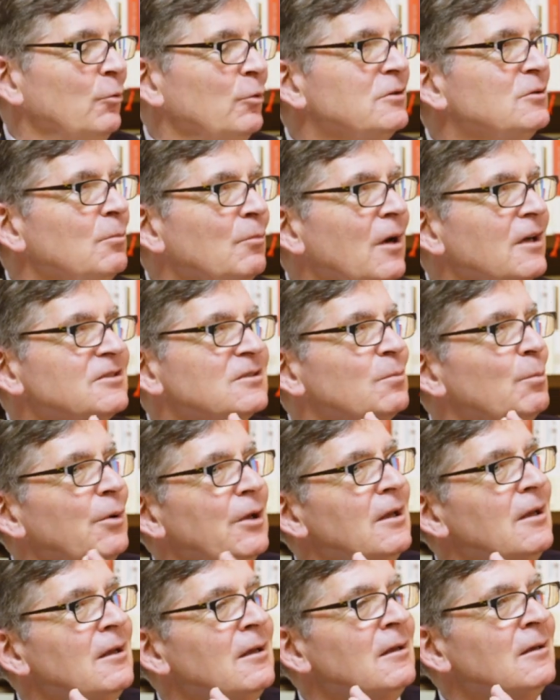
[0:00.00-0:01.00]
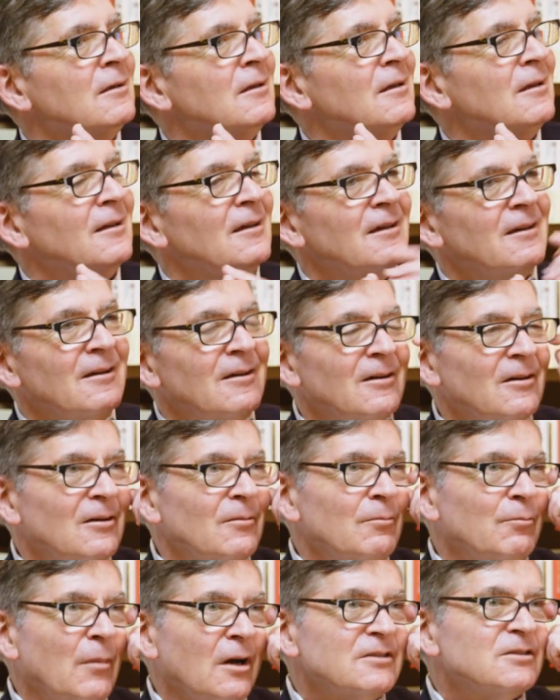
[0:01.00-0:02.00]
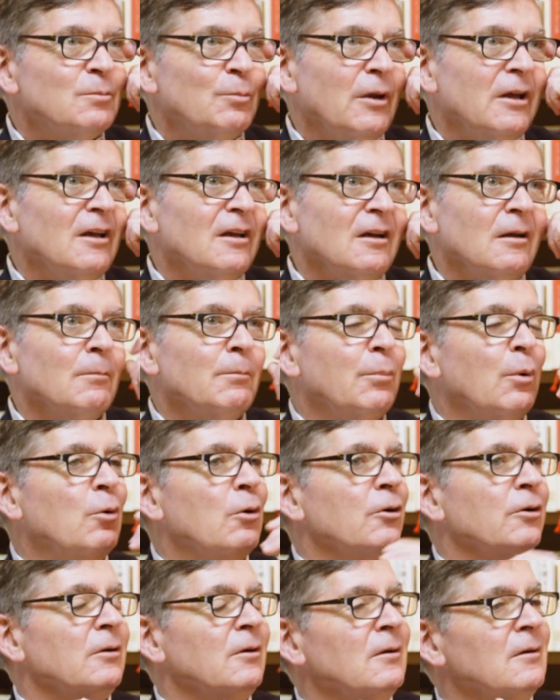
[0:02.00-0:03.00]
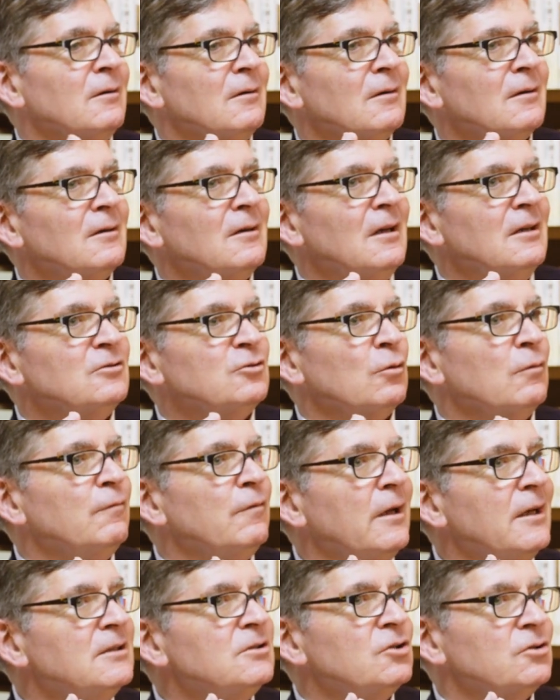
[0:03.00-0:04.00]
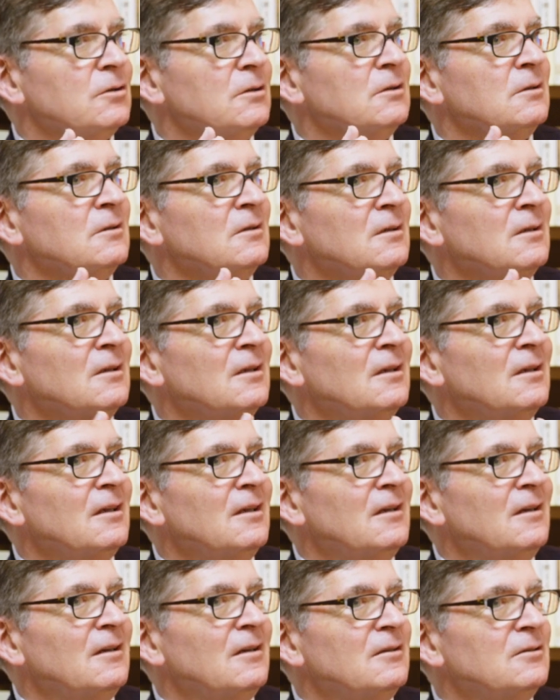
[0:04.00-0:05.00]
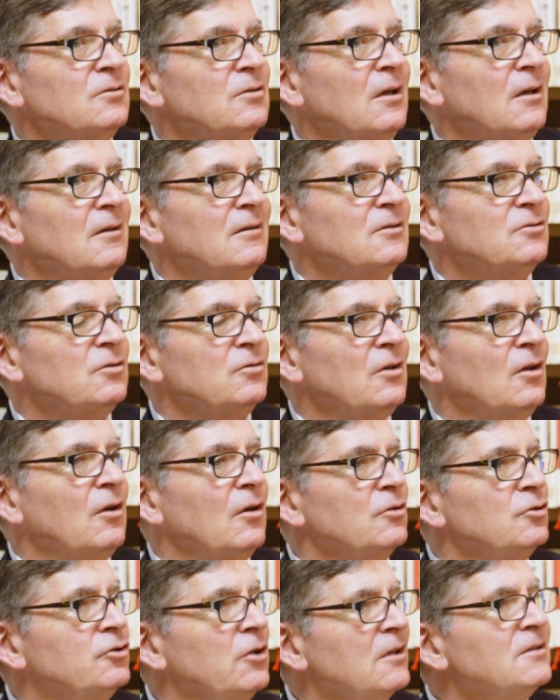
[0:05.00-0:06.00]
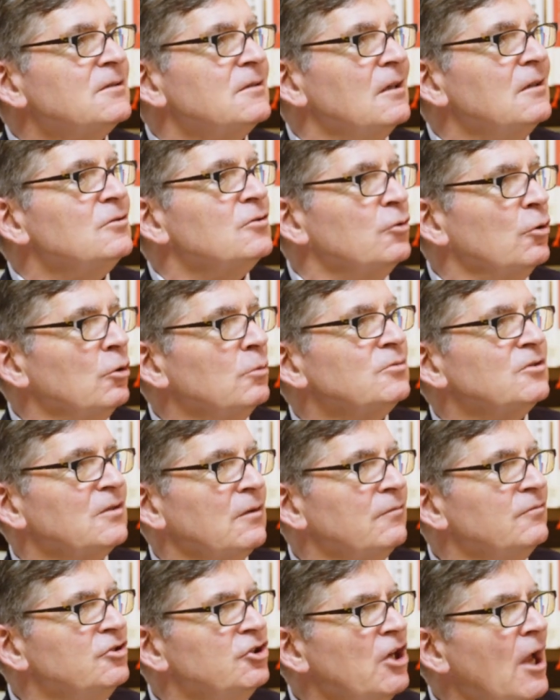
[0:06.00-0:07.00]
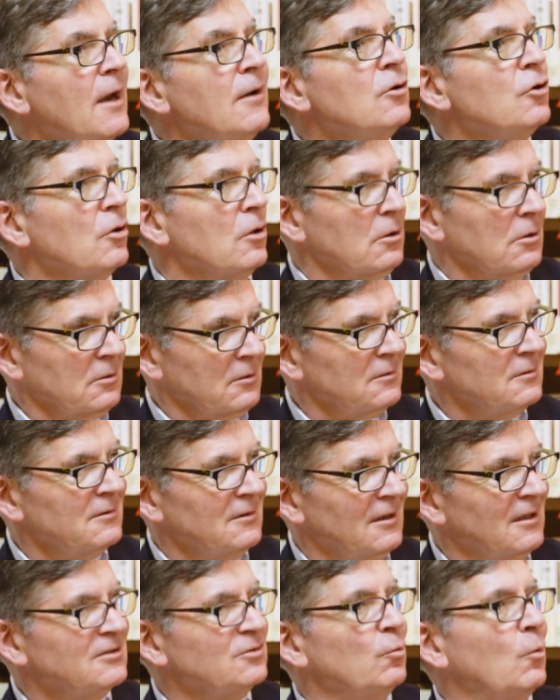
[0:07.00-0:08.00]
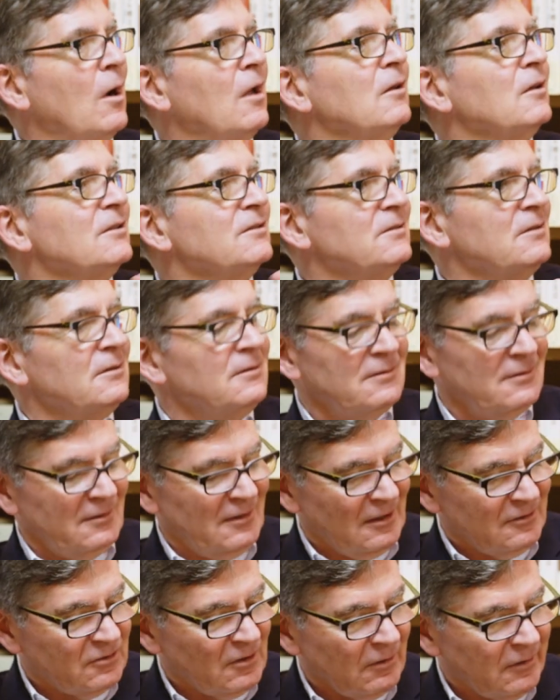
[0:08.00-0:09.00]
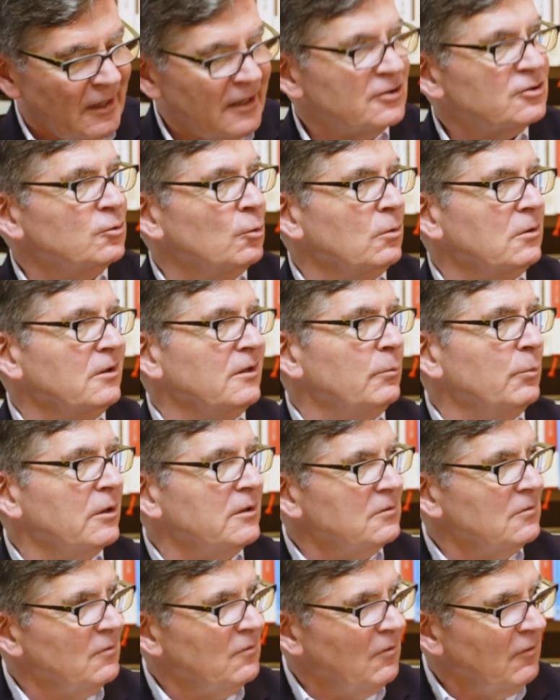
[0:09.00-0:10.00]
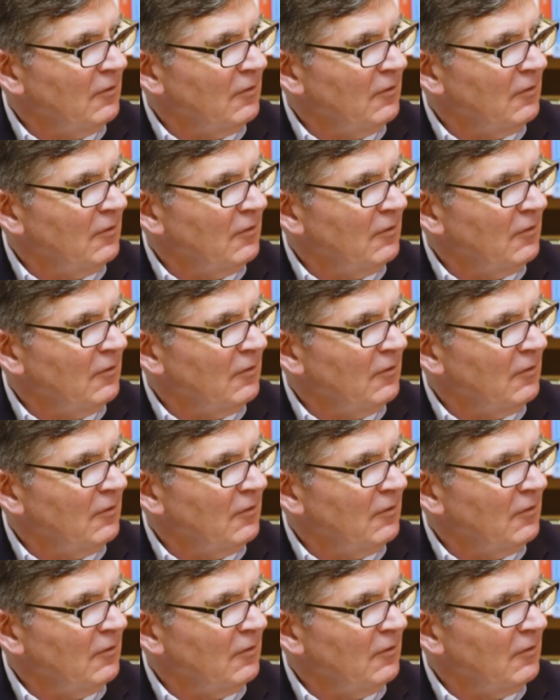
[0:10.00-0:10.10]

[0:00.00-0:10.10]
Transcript: which must be an important intervention just in terms of gender as well as intellectually, but